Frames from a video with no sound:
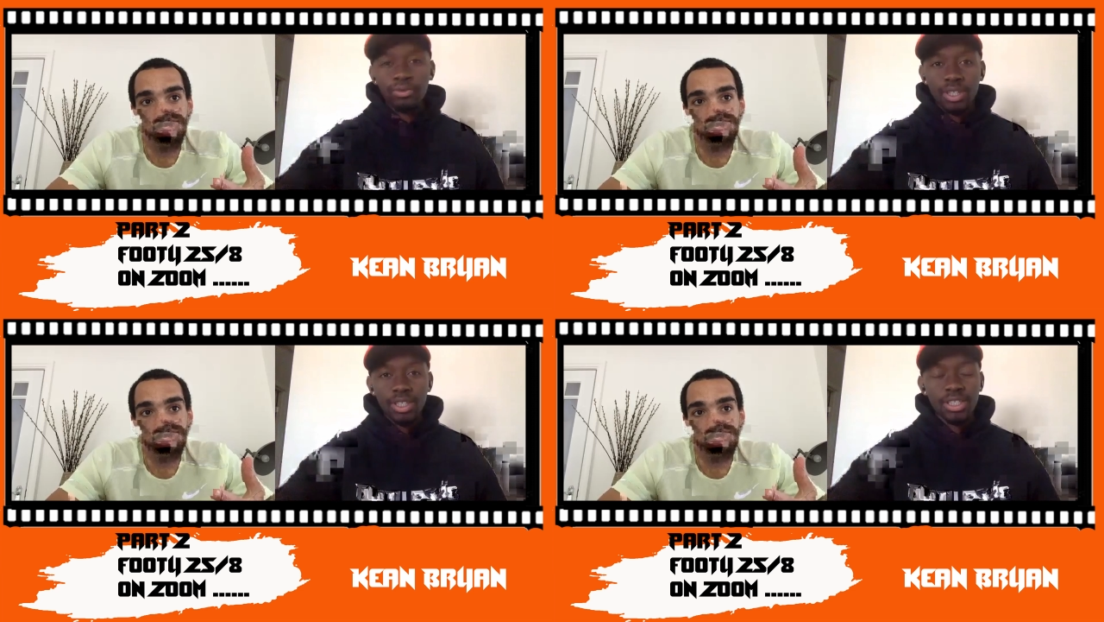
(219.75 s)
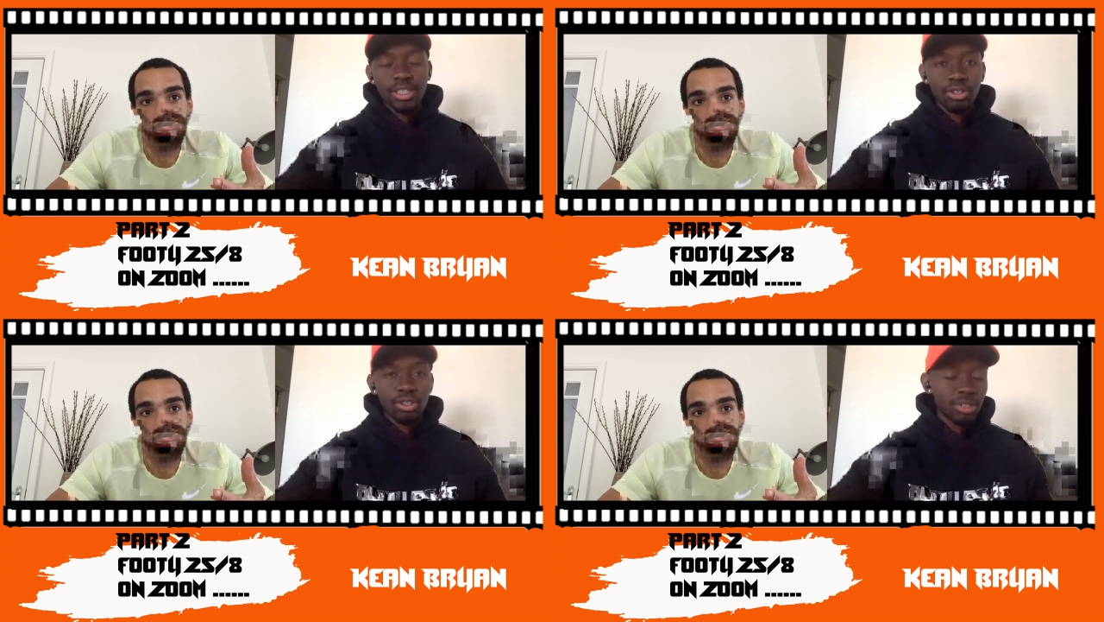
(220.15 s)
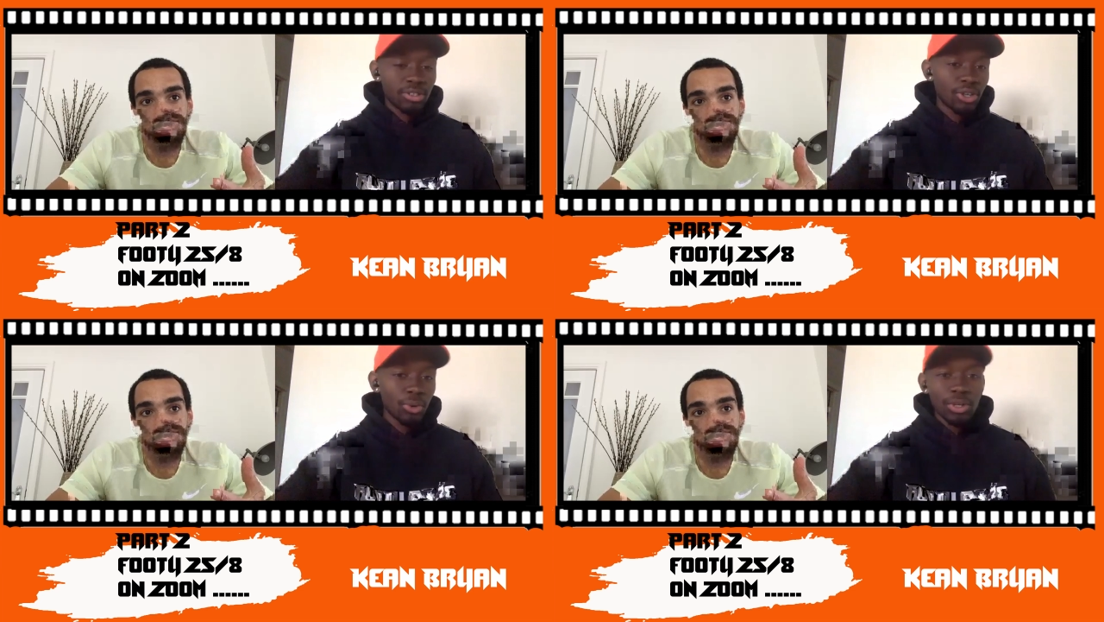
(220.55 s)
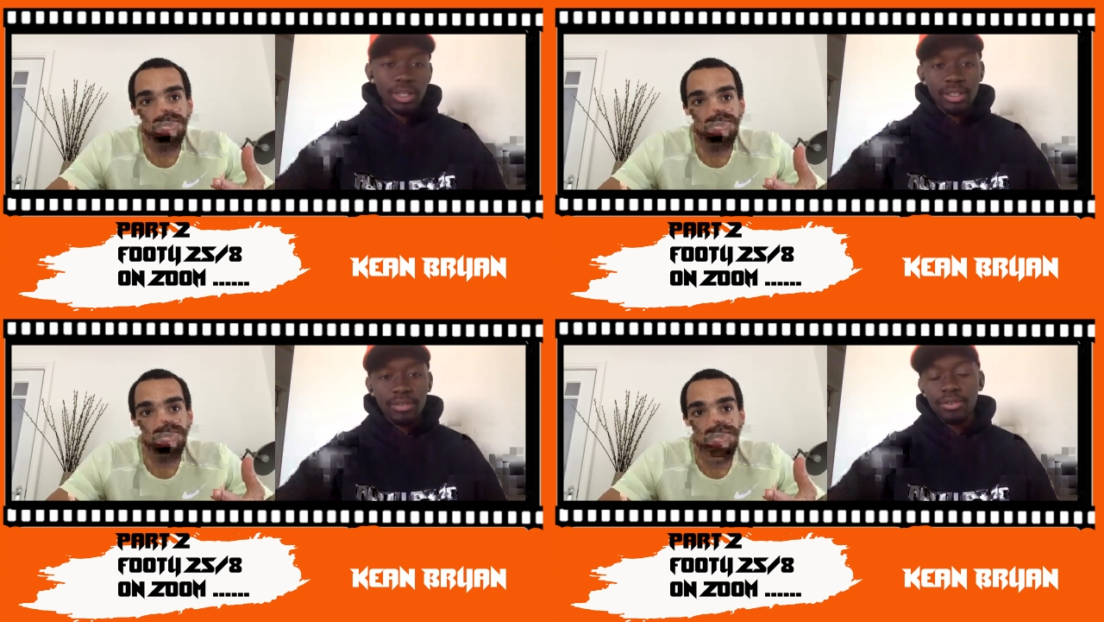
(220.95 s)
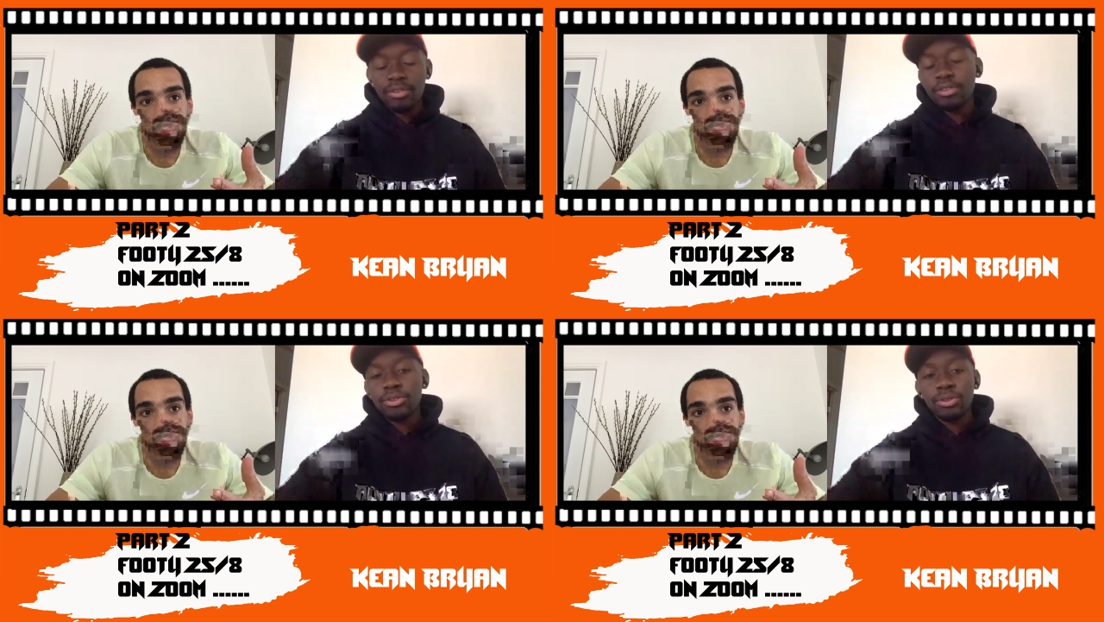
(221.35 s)
Speaker 1: This is going to be totally different
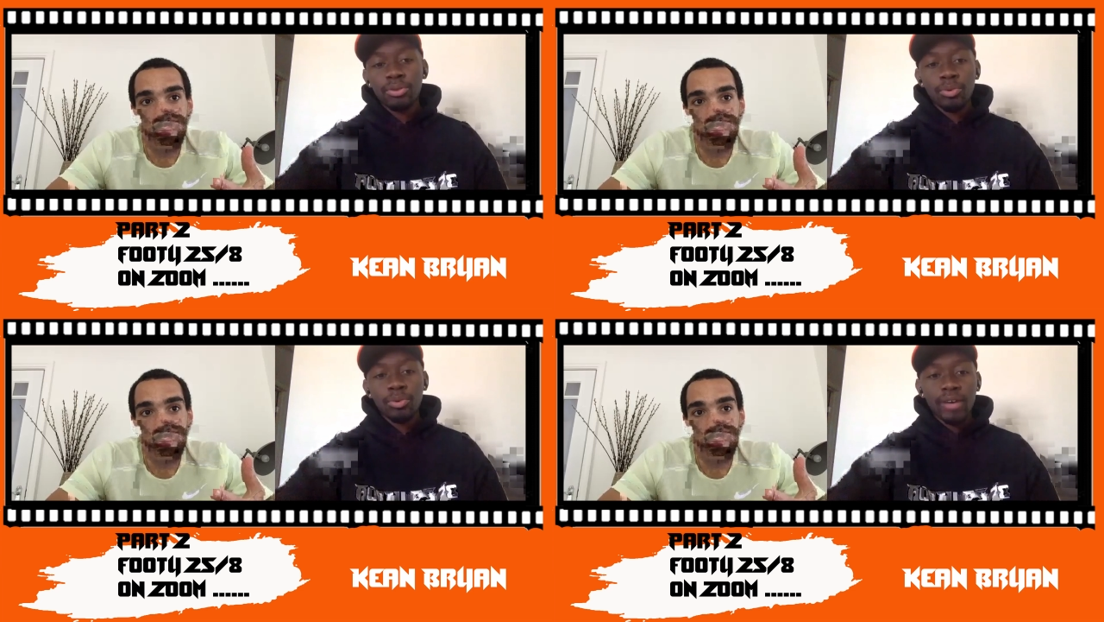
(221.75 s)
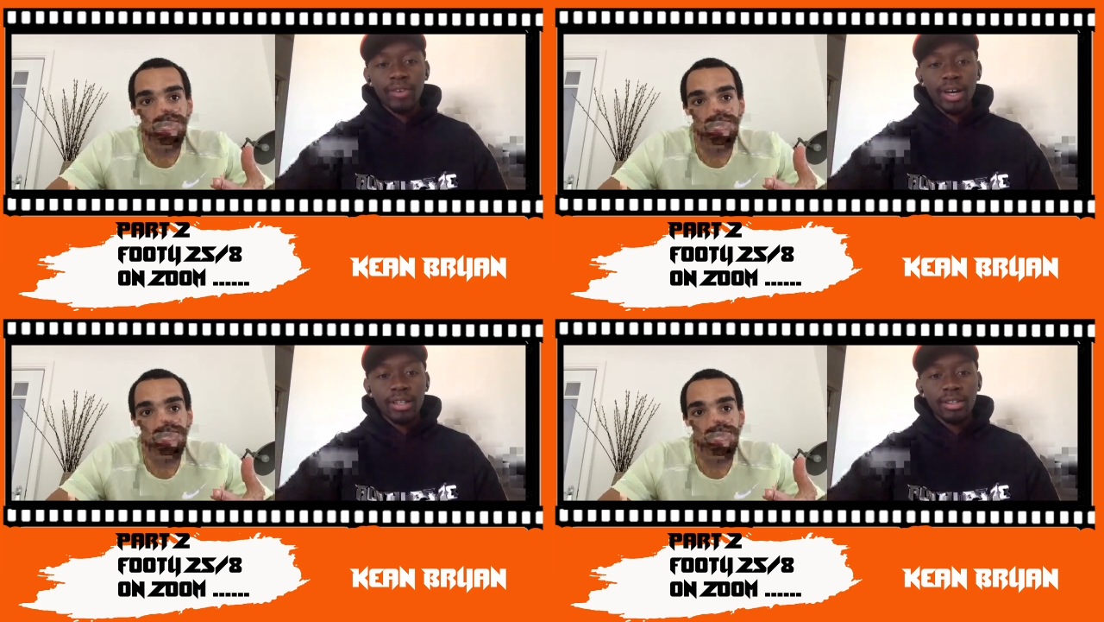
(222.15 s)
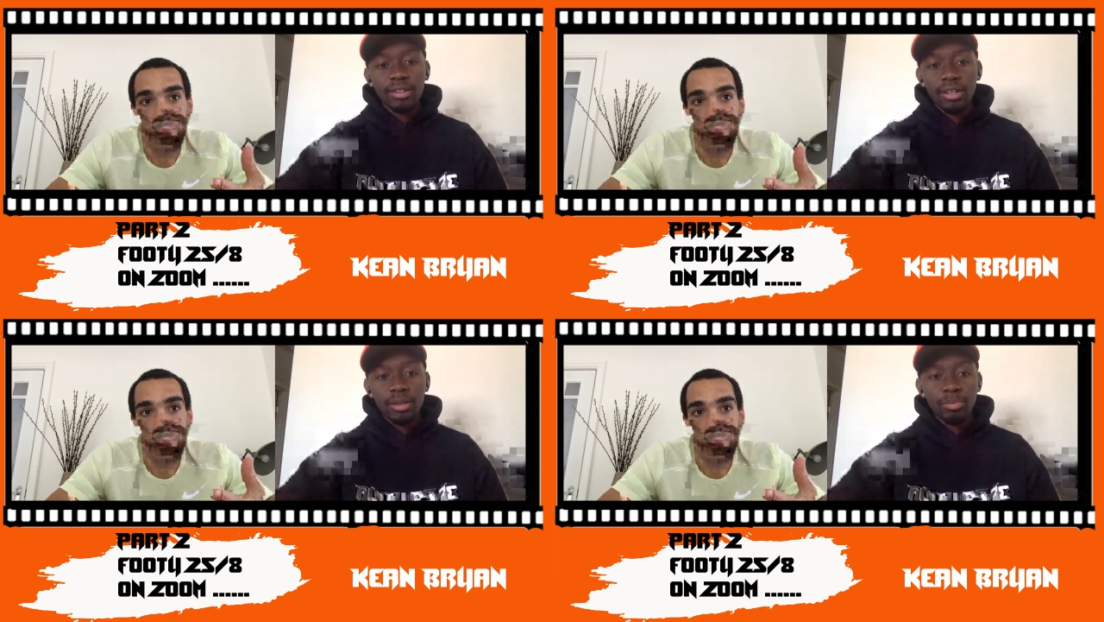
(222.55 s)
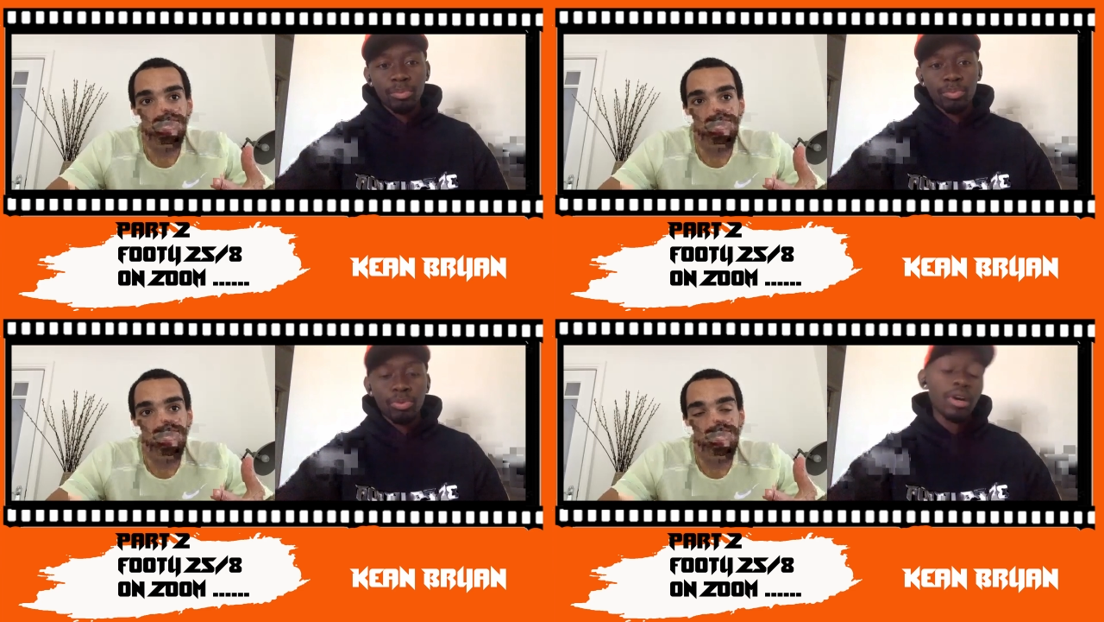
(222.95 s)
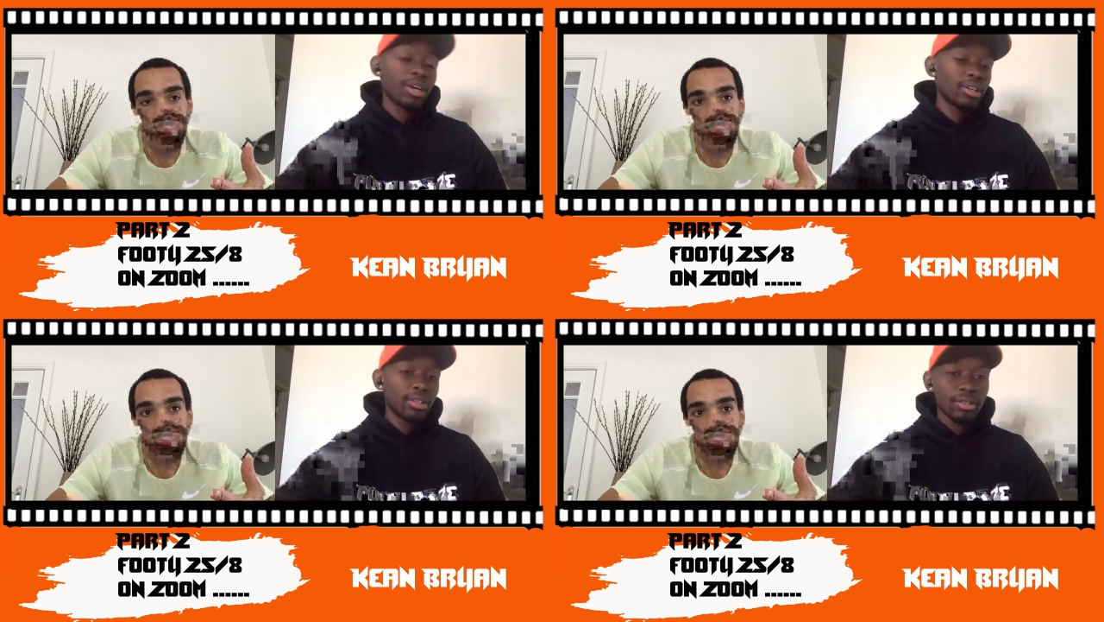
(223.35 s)
to what I've had uh,
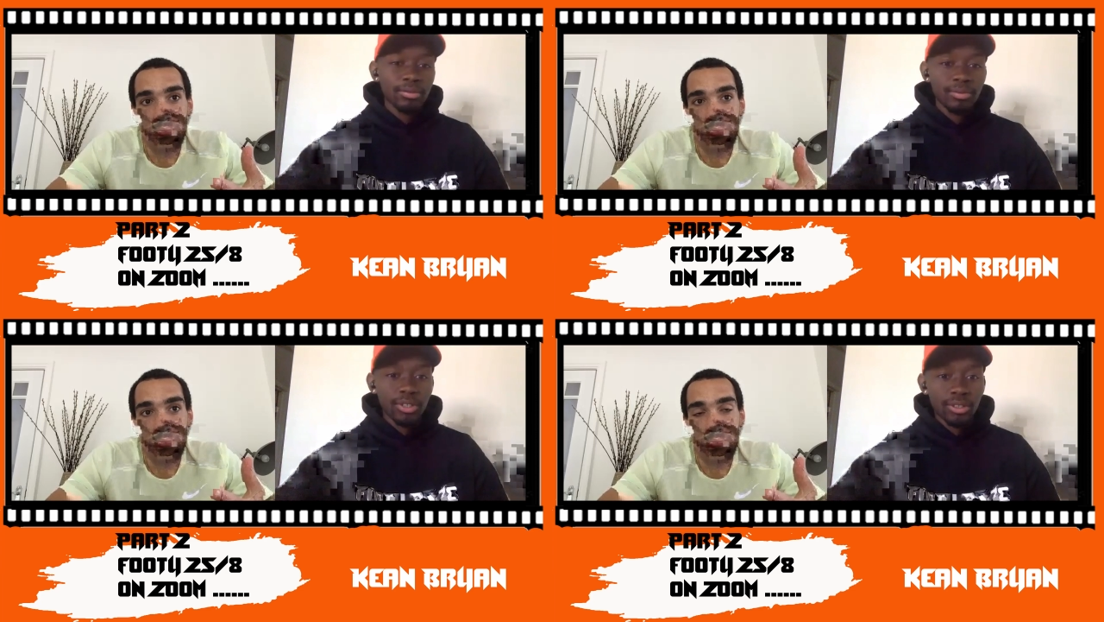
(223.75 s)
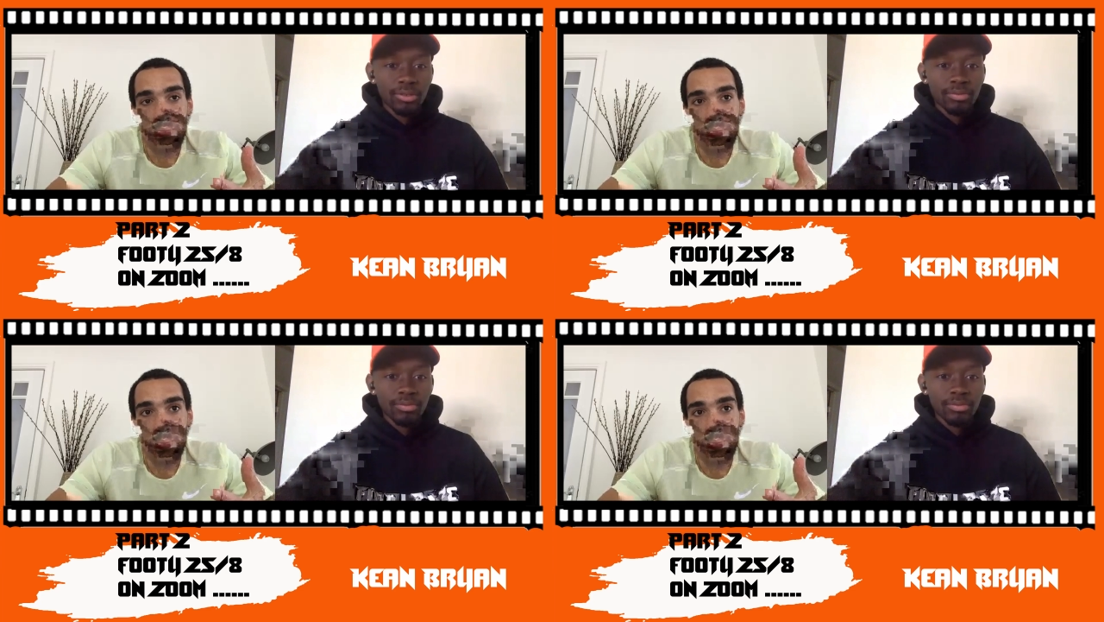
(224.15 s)
prior, you know,